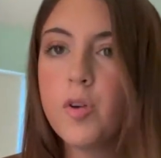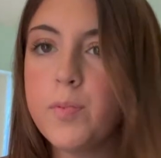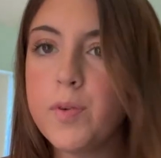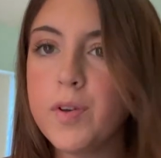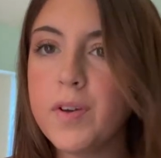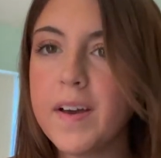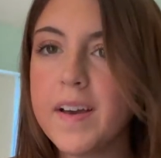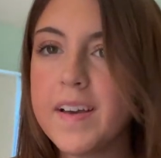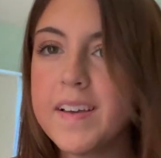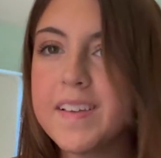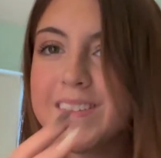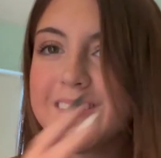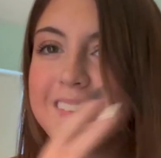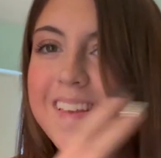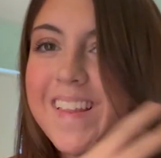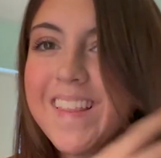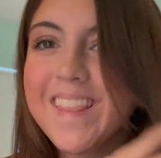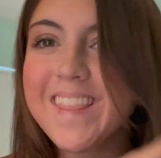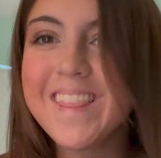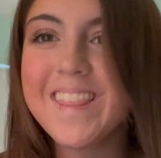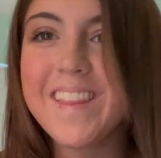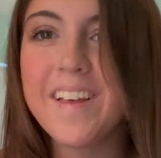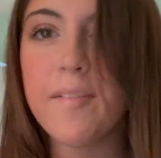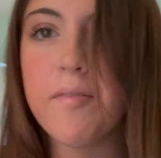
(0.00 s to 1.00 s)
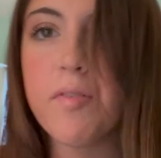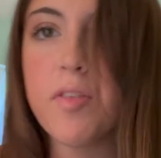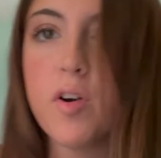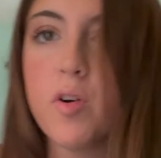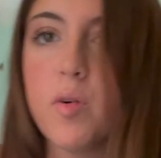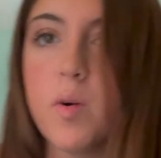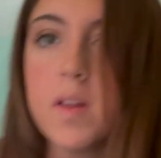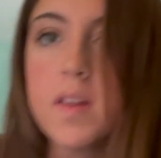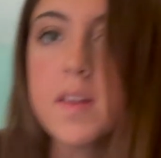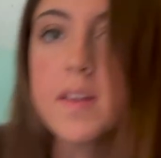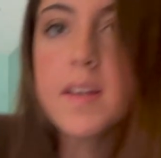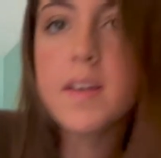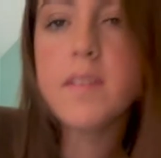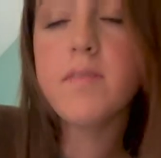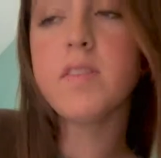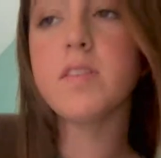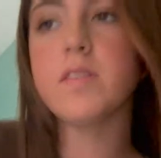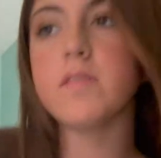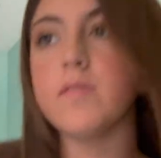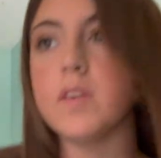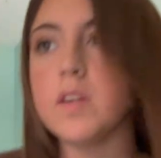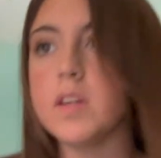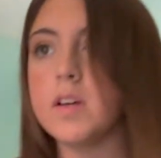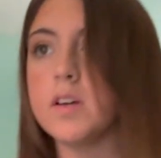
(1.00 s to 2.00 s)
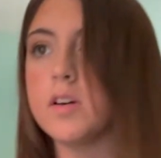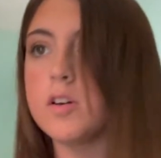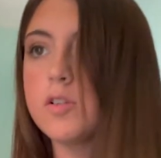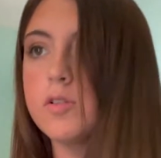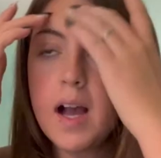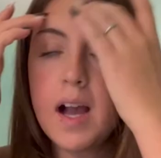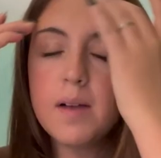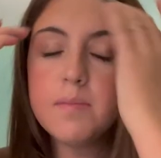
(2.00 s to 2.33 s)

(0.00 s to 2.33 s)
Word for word: hope you guys love the quality of this video.